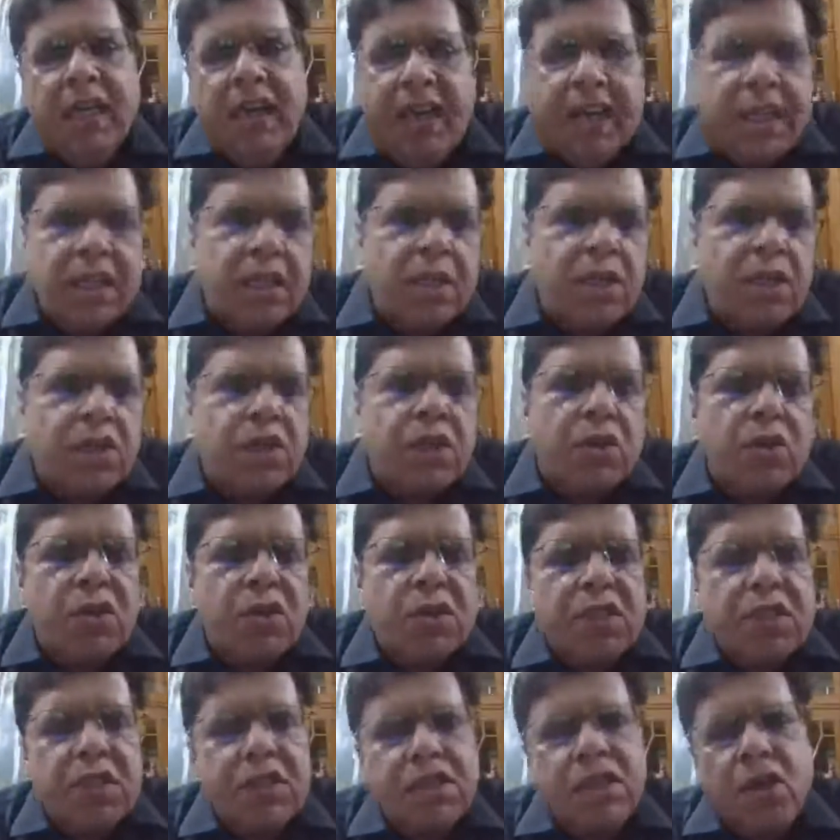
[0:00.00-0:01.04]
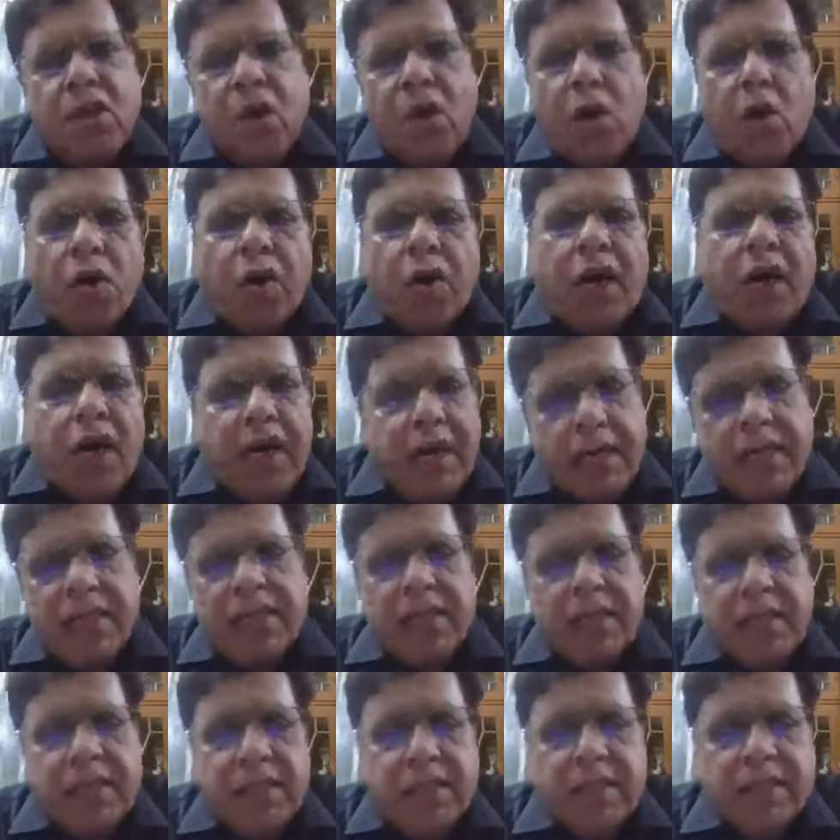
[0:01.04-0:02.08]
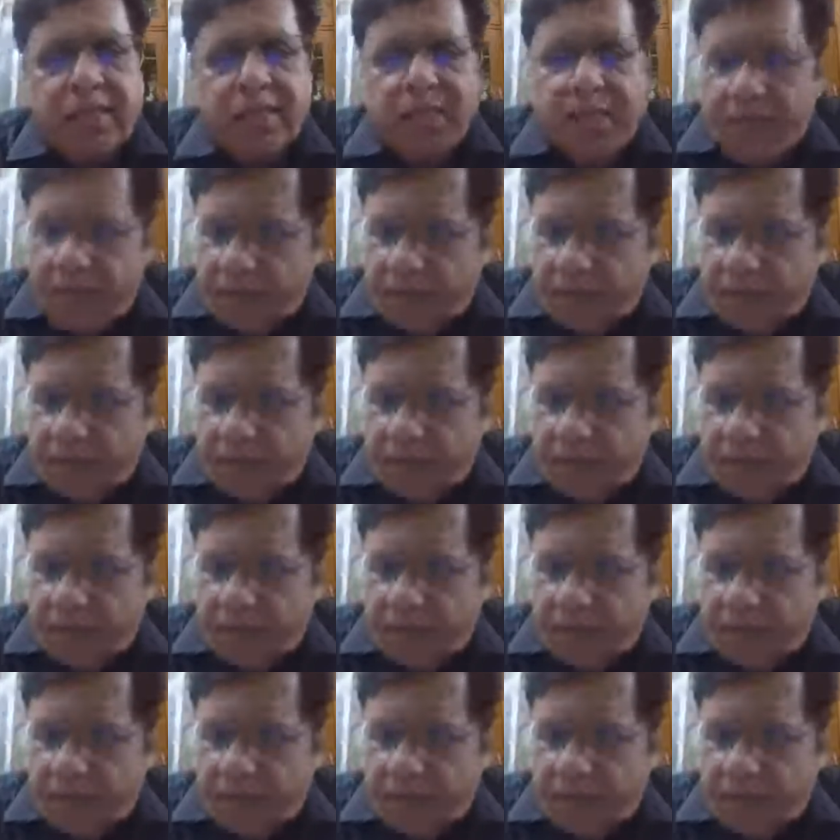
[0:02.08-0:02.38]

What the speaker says: atherosclerosis or heart disease.